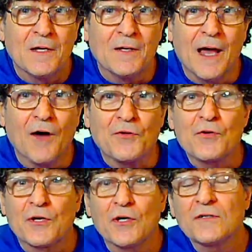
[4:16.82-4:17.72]
Now, you
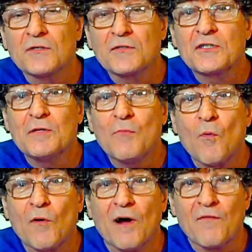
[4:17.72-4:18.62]
can also see
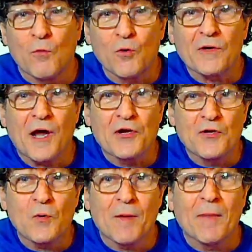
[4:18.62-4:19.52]
more of the work I
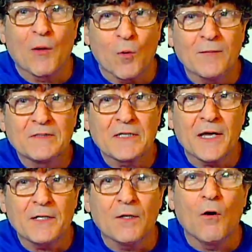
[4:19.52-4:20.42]
do at my
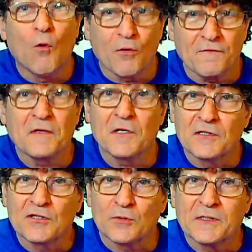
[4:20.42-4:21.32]
website,
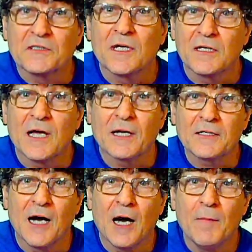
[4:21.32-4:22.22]

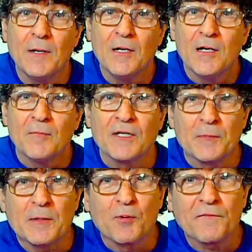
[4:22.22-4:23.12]
orphaninstruments.com, but to
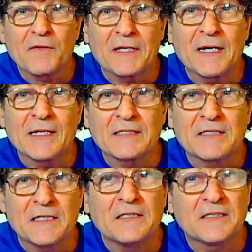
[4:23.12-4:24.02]
be perfectly honest,
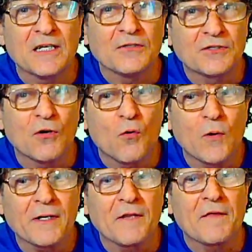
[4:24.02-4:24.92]
these sell so
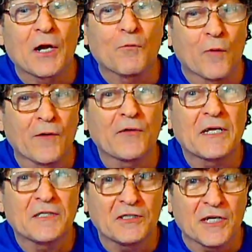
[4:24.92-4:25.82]
quickly that I rarely get
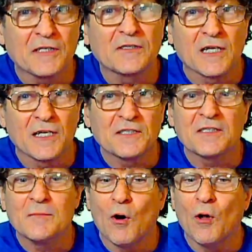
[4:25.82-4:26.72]
a chance to list
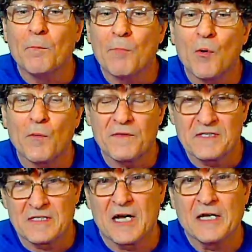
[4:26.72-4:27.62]
them on both
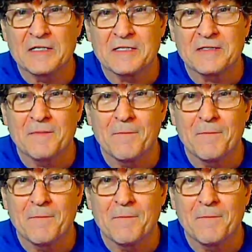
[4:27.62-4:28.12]
sites.